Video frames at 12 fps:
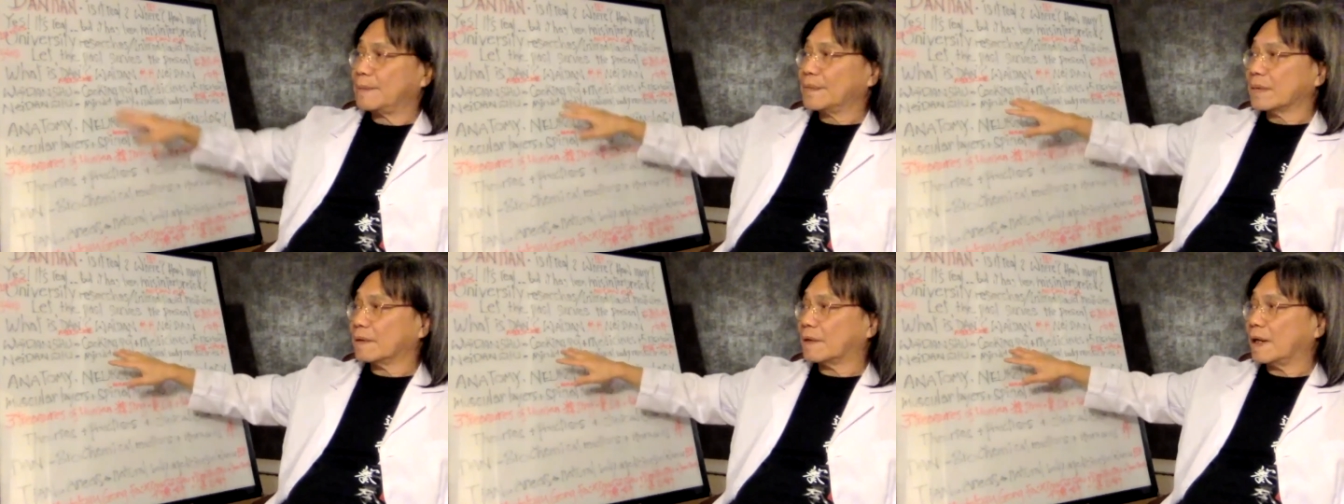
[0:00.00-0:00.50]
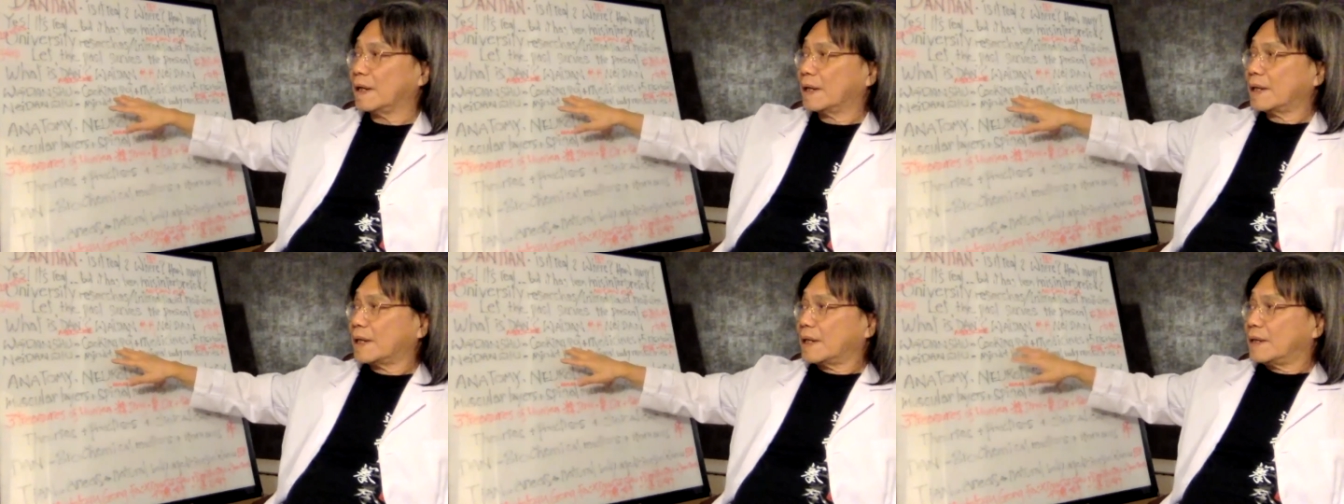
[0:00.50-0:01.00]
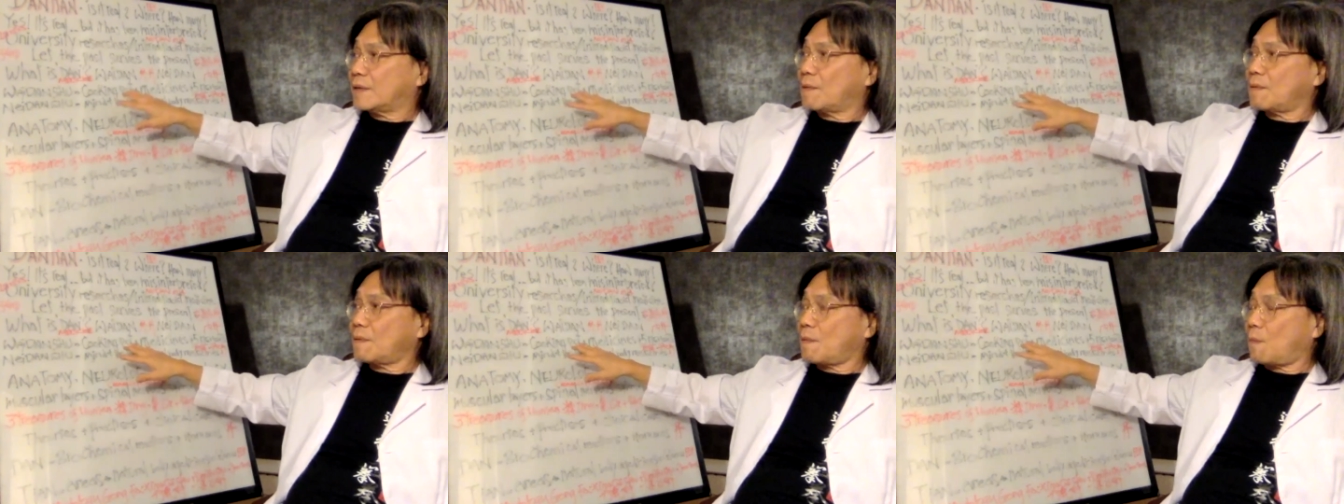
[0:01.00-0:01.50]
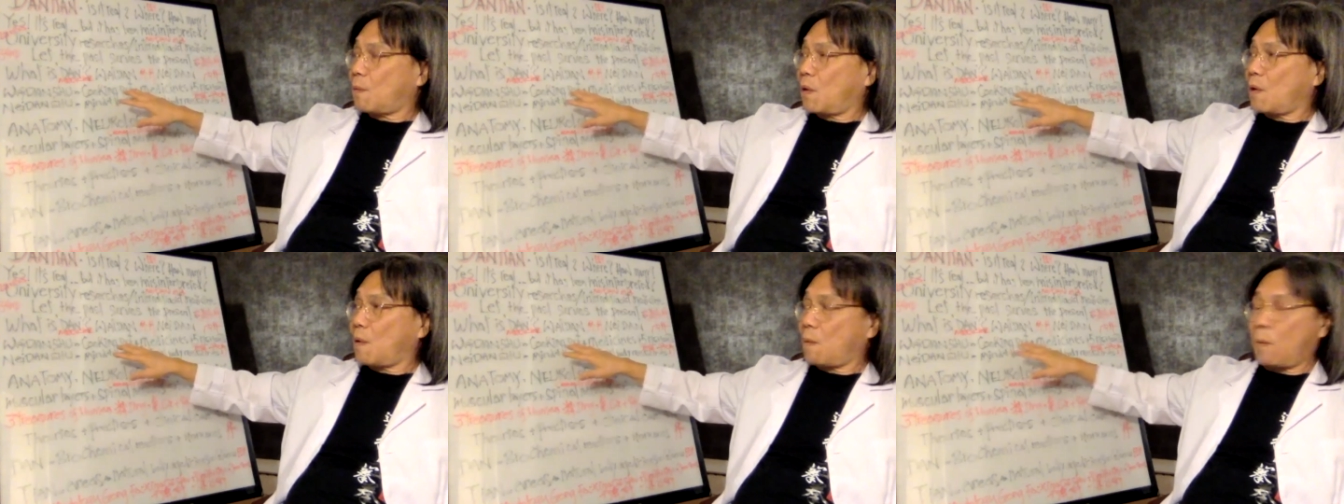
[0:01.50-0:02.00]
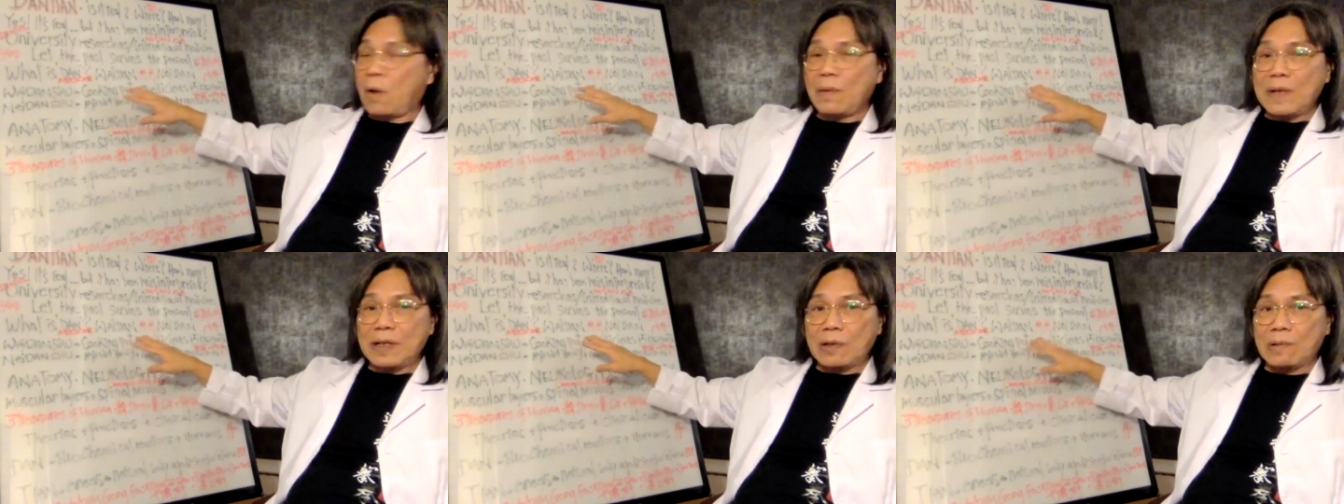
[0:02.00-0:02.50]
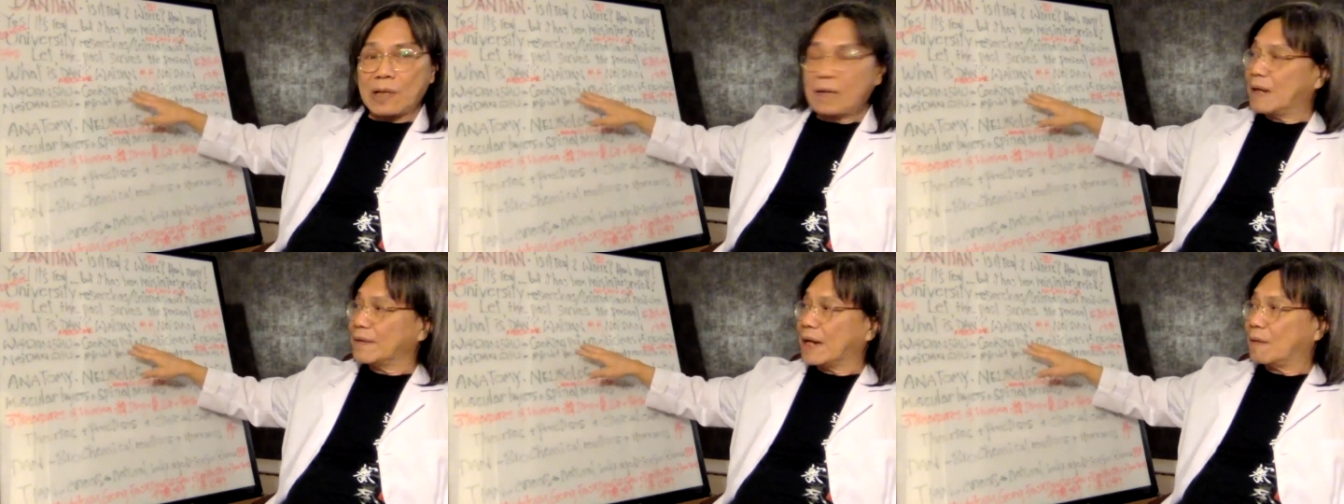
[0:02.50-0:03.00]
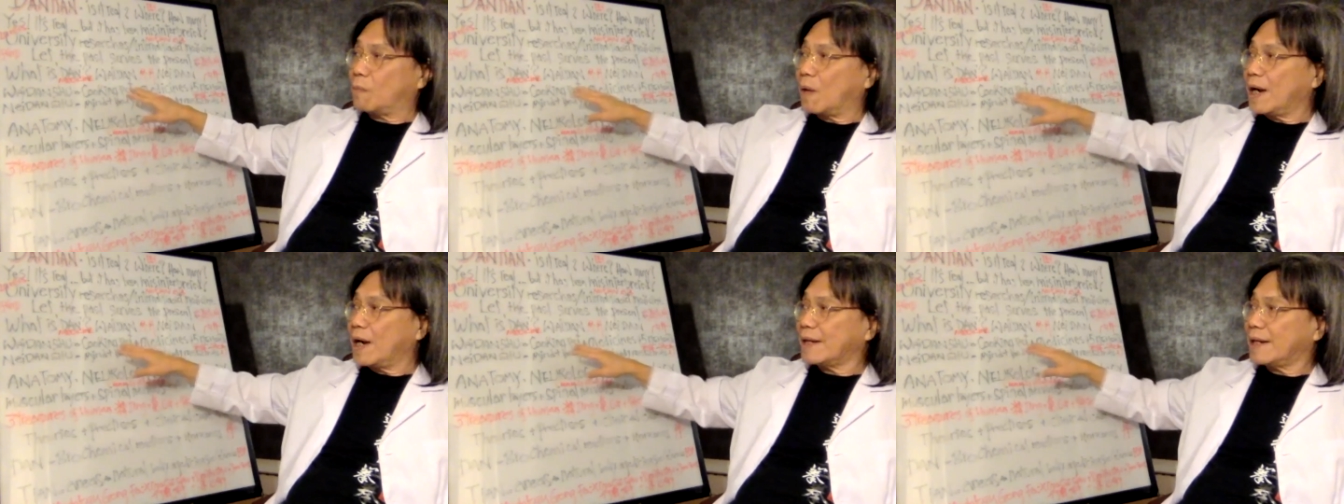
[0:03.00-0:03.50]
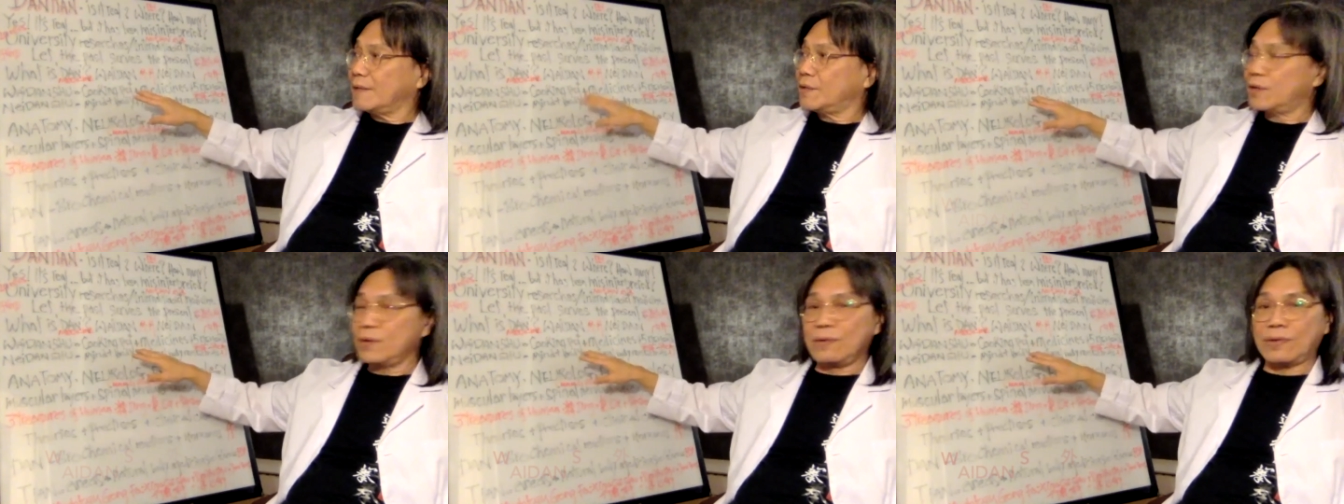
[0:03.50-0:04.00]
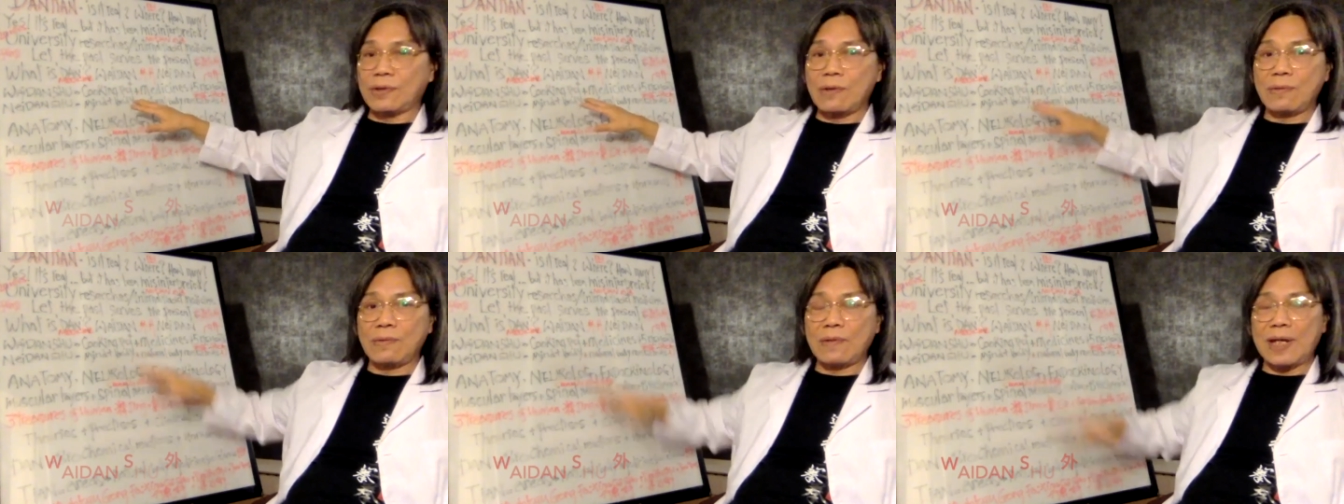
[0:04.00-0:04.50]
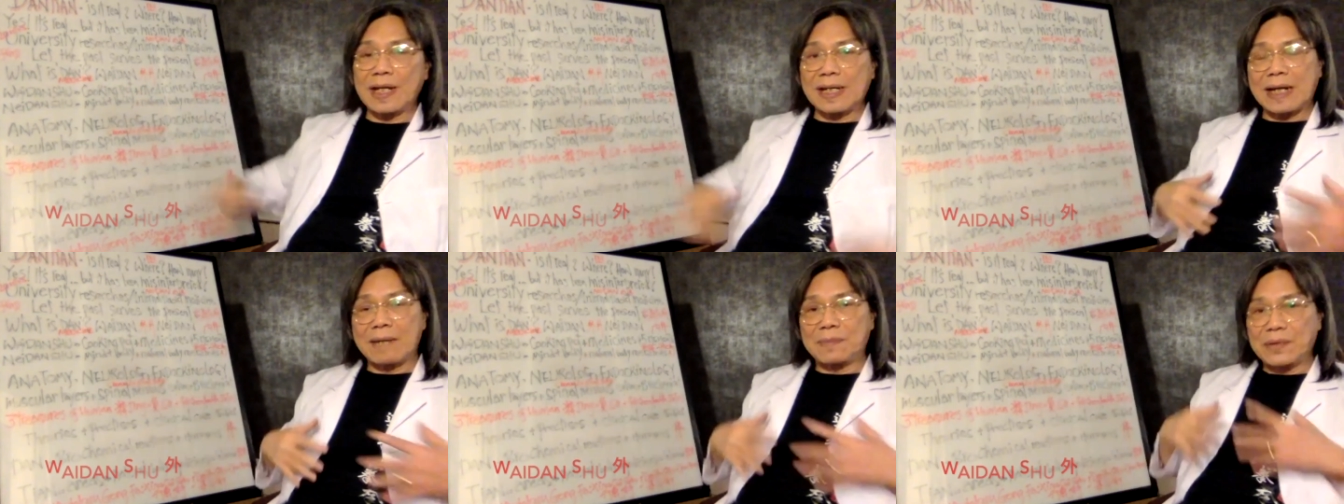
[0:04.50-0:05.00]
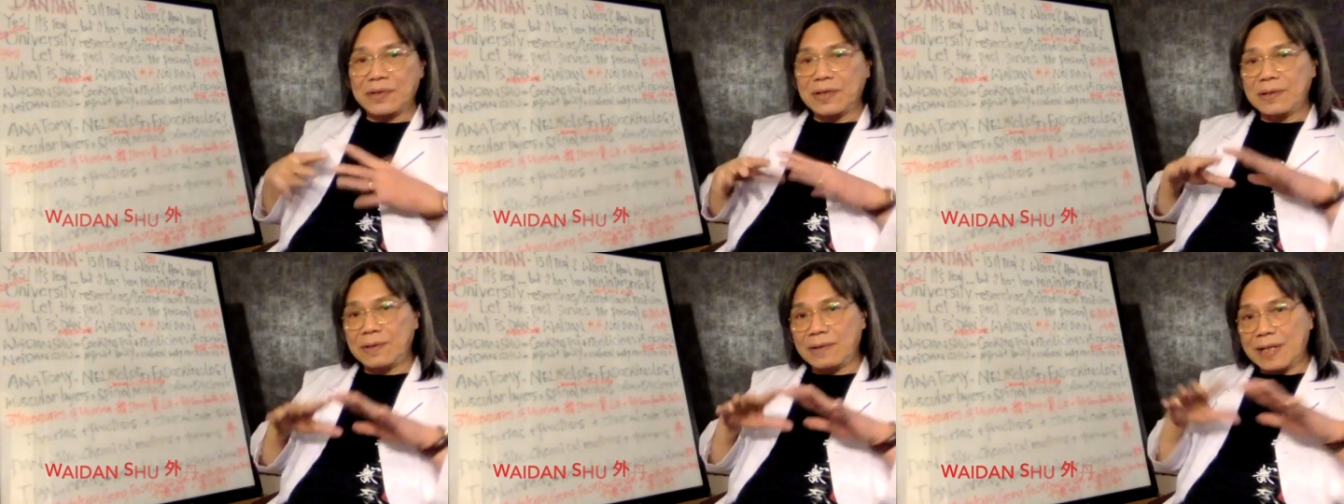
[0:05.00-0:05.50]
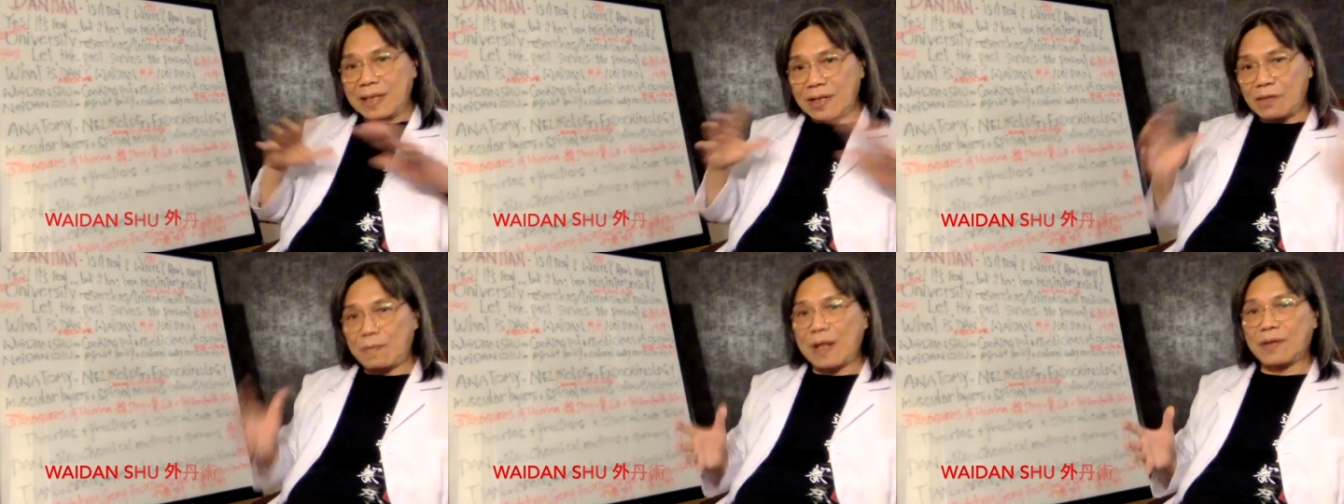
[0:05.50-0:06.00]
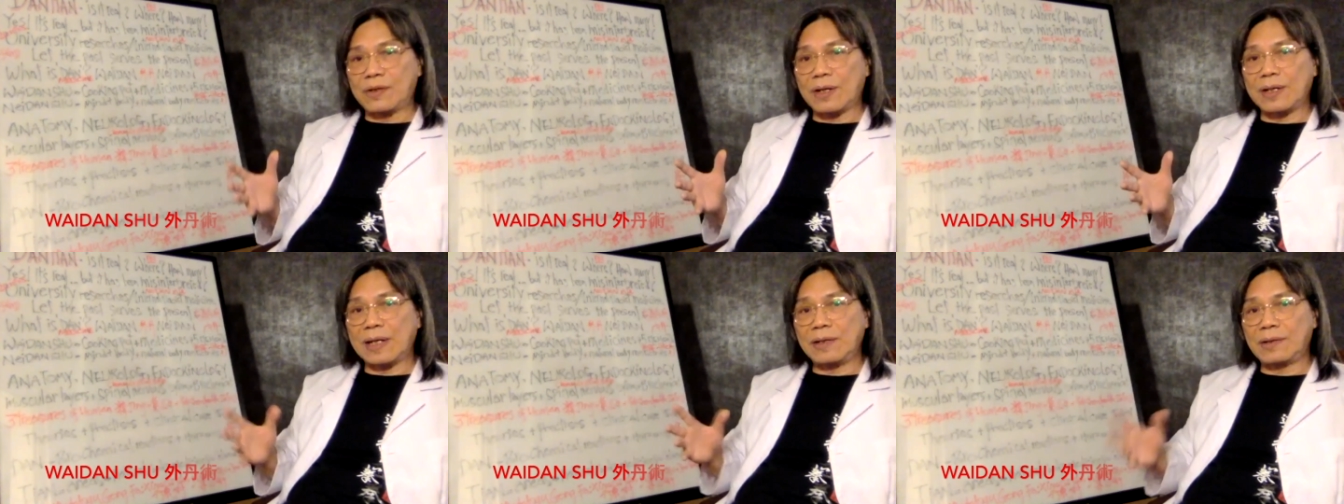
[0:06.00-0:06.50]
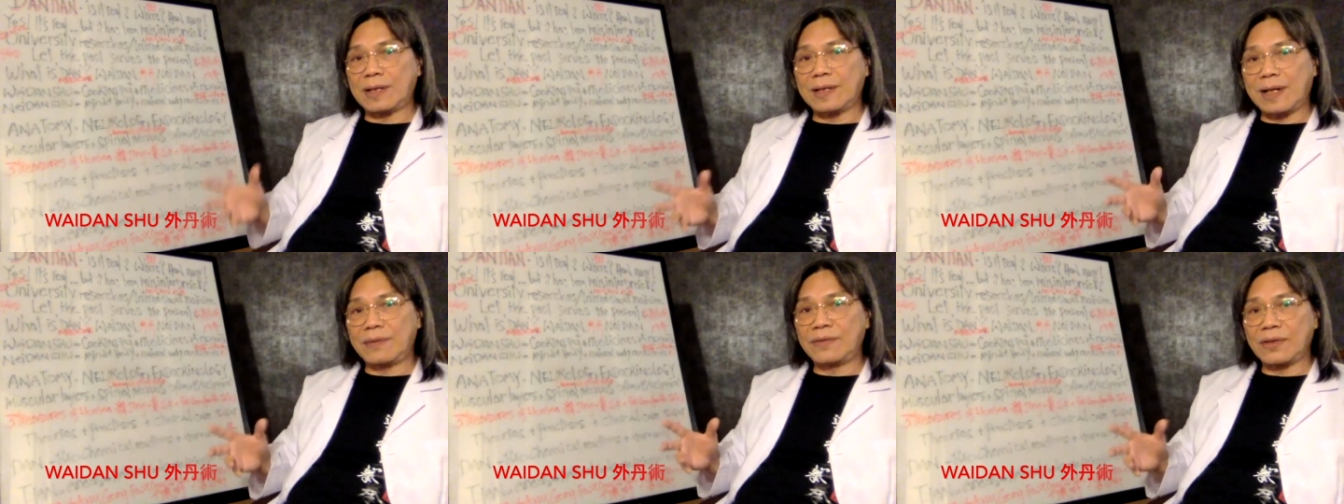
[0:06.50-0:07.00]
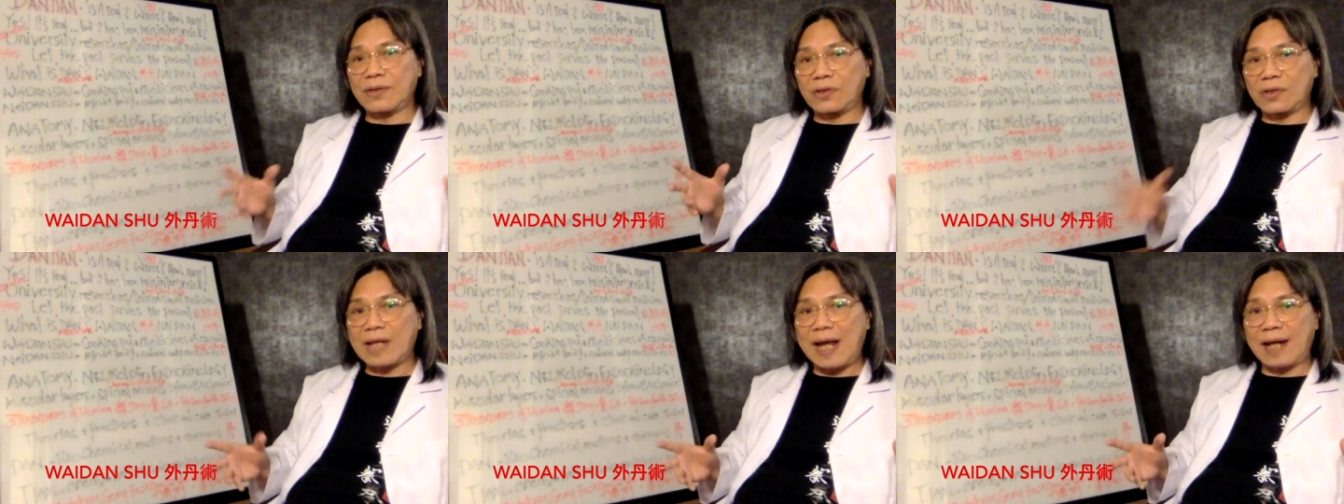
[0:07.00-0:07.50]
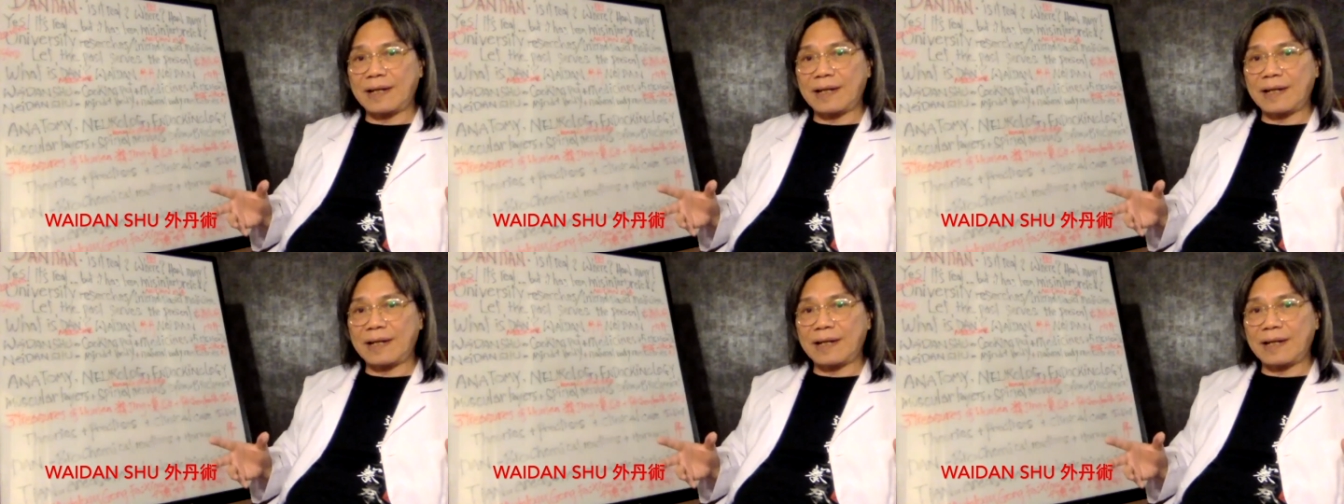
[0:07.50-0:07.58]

Okay, so what are we talking about now? Why Dan Su? So I'm putting you in this picture, then you can understand